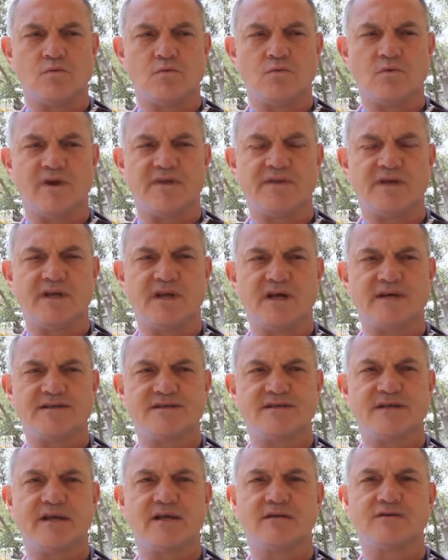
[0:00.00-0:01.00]
when the
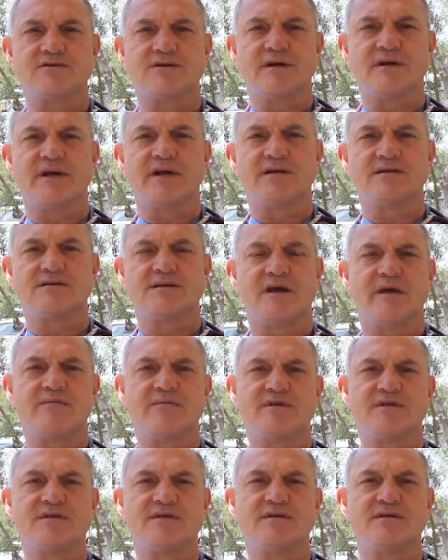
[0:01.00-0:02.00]
dust settles on
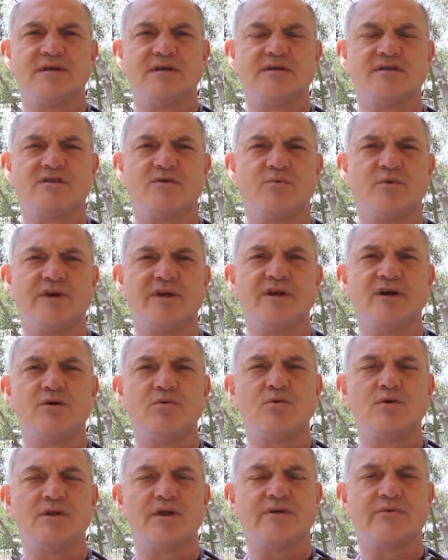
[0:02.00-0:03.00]
Alzheimer's disease and we know
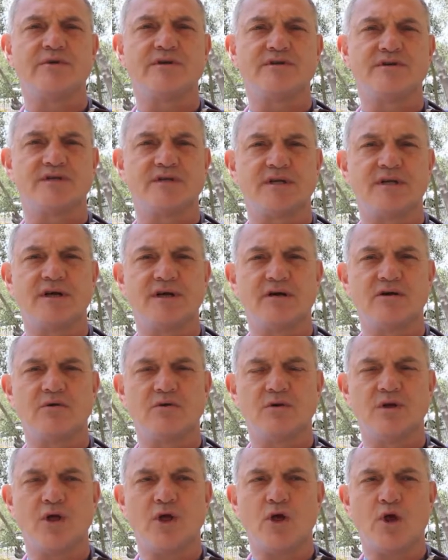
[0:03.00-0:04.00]
all there is to
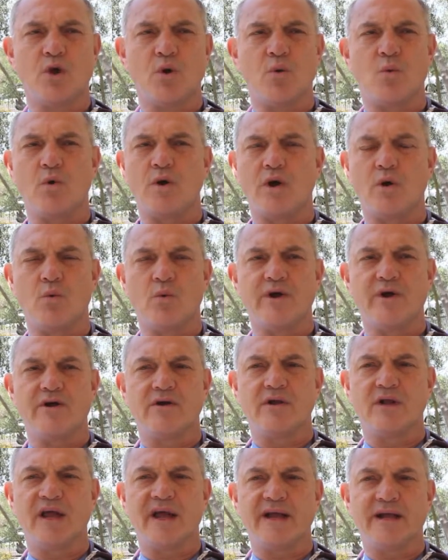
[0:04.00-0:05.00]
know,
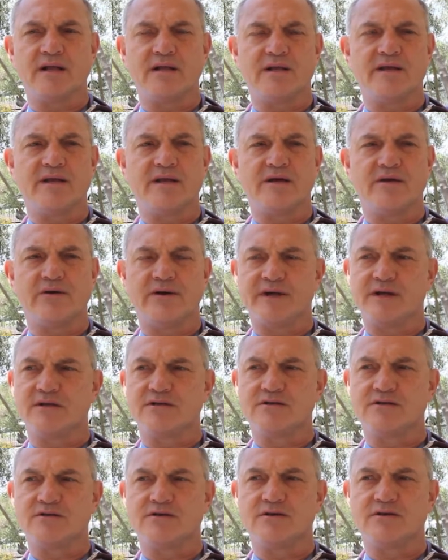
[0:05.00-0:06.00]
we're likely going
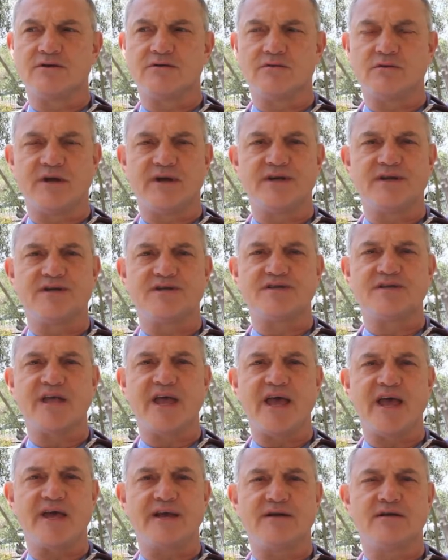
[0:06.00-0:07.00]
to
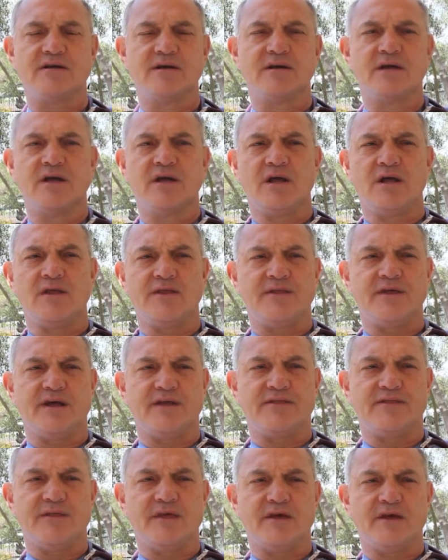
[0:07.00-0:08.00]
understand
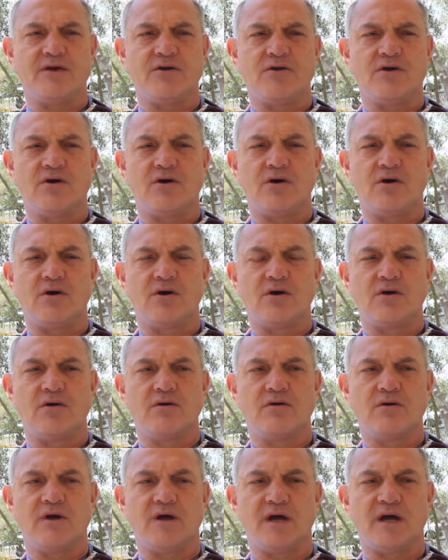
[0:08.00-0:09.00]
that there
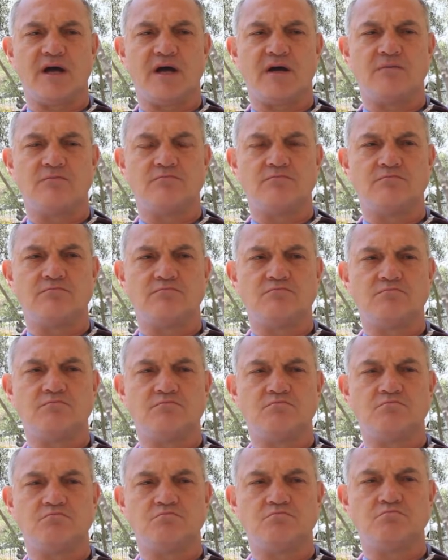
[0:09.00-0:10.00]
are um,
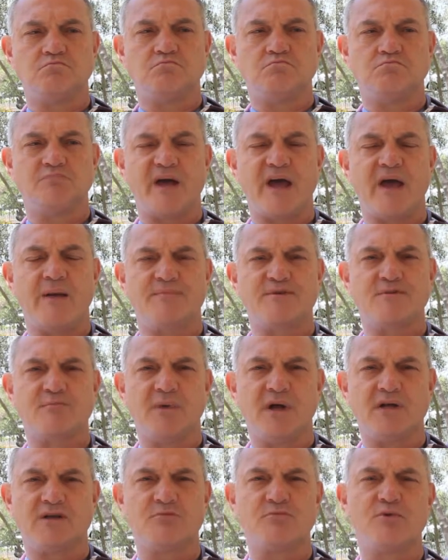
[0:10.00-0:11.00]
perhaps
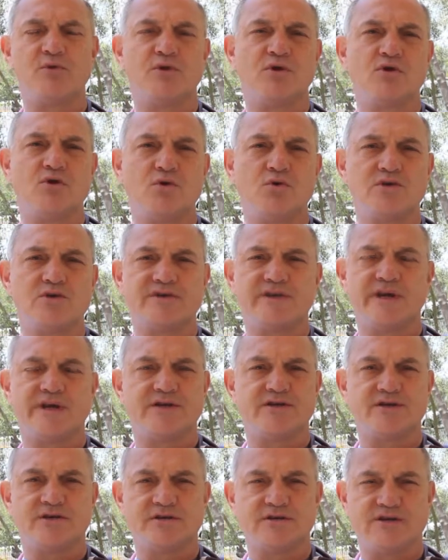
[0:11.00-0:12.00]
multiple
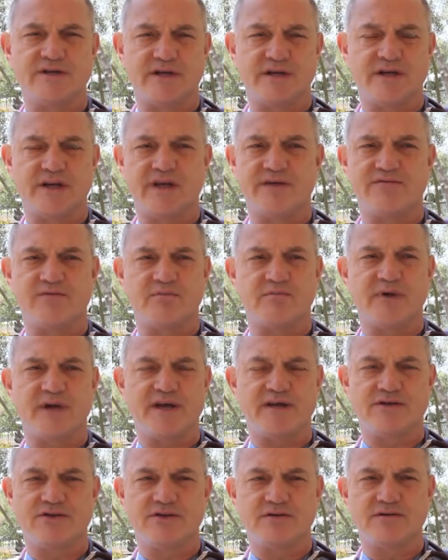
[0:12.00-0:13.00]
causations in a given
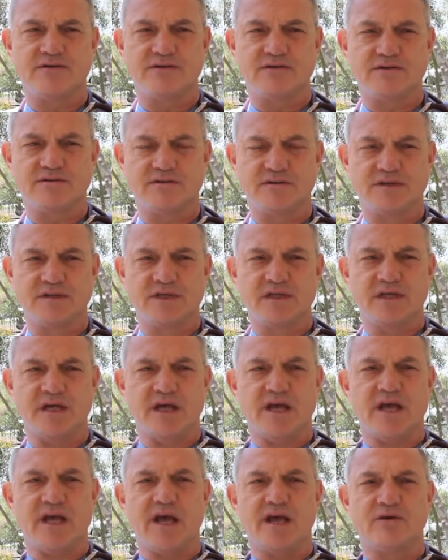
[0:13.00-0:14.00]
patient,
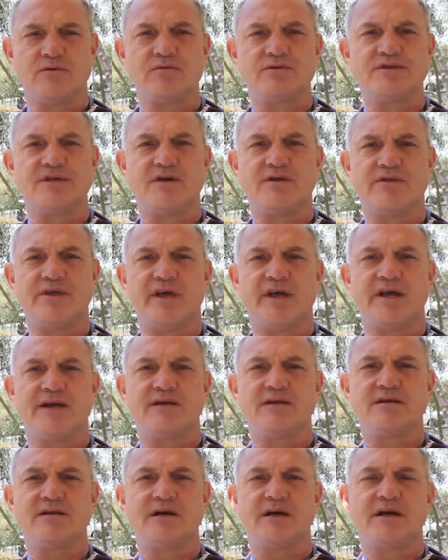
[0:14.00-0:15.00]
and also that
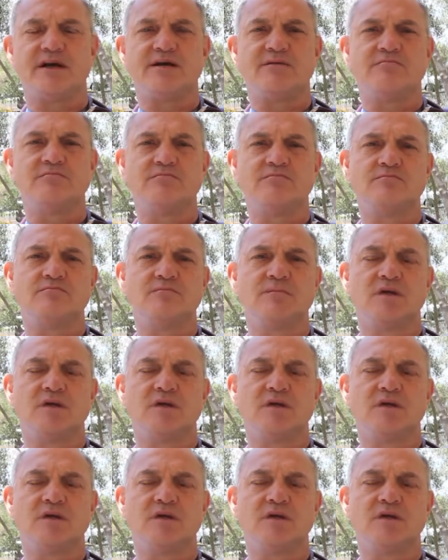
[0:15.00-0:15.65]
um,